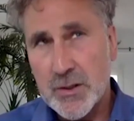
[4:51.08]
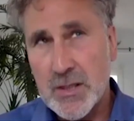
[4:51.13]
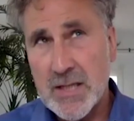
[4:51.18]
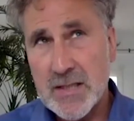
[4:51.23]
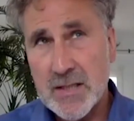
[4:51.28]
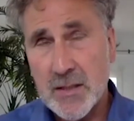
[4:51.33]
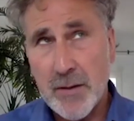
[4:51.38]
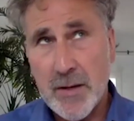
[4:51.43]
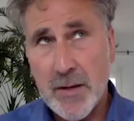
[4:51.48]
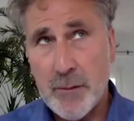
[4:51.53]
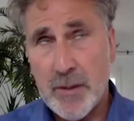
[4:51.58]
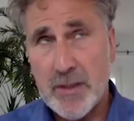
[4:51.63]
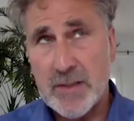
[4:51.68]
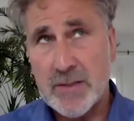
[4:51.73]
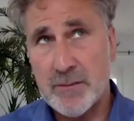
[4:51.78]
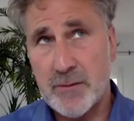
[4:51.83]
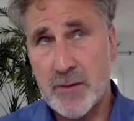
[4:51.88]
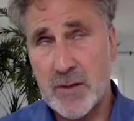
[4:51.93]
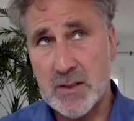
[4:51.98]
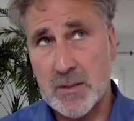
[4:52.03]
Is there any
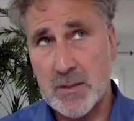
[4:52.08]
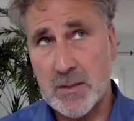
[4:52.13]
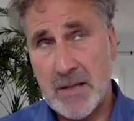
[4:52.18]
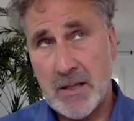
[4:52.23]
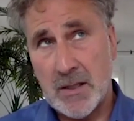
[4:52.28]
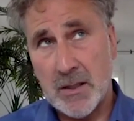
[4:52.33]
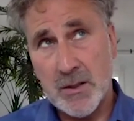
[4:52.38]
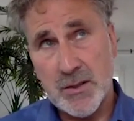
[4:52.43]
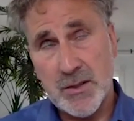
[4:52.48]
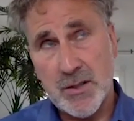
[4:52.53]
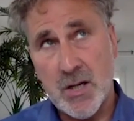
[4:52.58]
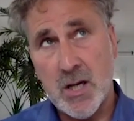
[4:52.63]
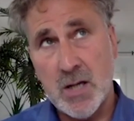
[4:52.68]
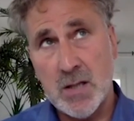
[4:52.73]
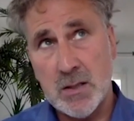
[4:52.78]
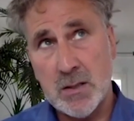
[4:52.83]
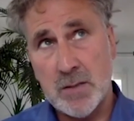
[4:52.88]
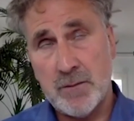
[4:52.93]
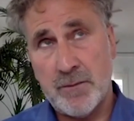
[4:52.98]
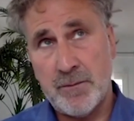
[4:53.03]
reason for us to be
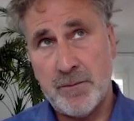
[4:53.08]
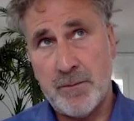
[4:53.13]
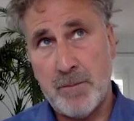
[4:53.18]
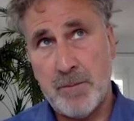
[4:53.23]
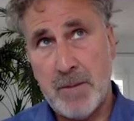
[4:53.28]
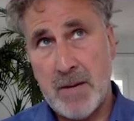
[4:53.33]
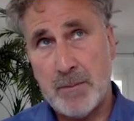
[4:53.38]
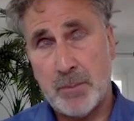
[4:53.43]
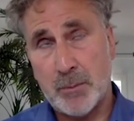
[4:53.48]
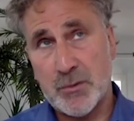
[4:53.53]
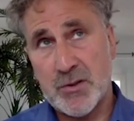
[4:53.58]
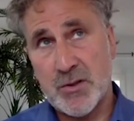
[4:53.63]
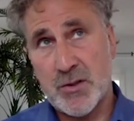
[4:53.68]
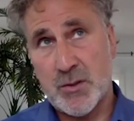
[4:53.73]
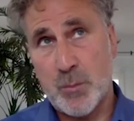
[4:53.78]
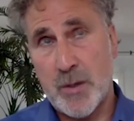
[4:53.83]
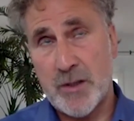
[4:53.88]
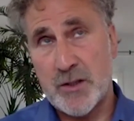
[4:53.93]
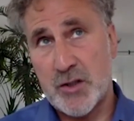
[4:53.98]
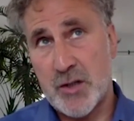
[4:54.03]
concerned for people
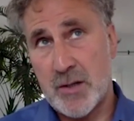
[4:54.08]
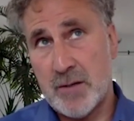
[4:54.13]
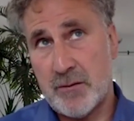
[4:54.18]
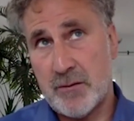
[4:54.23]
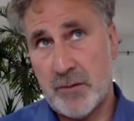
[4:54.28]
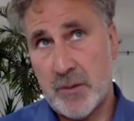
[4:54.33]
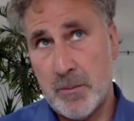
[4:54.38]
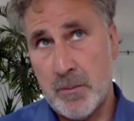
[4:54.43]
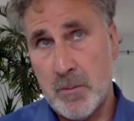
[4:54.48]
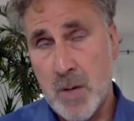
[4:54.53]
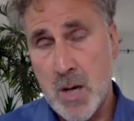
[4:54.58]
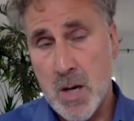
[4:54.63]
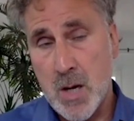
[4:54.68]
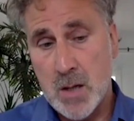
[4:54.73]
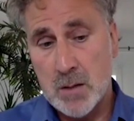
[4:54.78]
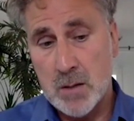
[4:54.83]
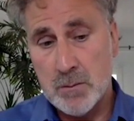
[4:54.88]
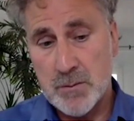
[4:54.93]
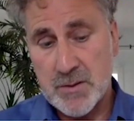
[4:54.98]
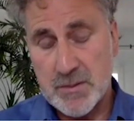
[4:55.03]
switching from
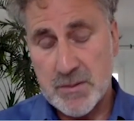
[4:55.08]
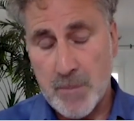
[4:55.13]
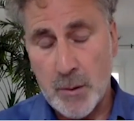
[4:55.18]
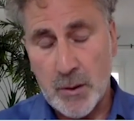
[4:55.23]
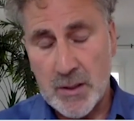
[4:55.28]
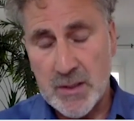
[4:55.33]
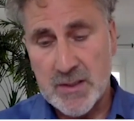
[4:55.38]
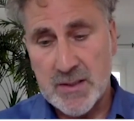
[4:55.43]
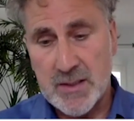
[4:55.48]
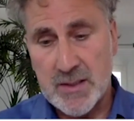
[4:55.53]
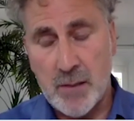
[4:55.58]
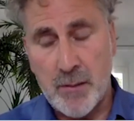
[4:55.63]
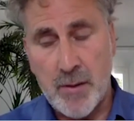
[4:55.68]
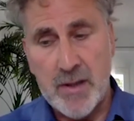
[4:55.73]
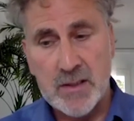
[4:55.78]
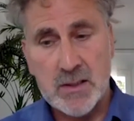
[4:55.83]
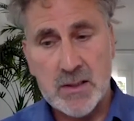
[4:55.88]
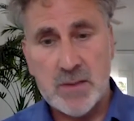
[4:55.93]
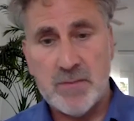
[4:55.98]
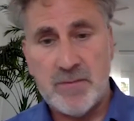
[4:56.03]
smoking
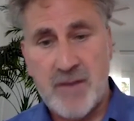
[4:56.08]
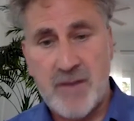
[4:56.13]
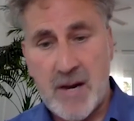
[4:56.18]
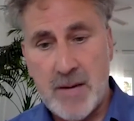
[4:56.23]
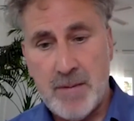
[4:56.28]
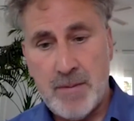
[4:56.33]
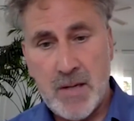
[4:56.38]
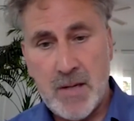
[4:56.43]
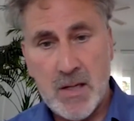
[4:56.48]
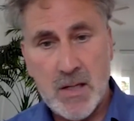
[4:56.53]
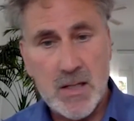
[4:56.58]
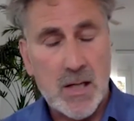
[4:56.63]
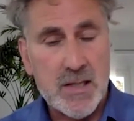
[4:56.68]
cigarettes to vaping?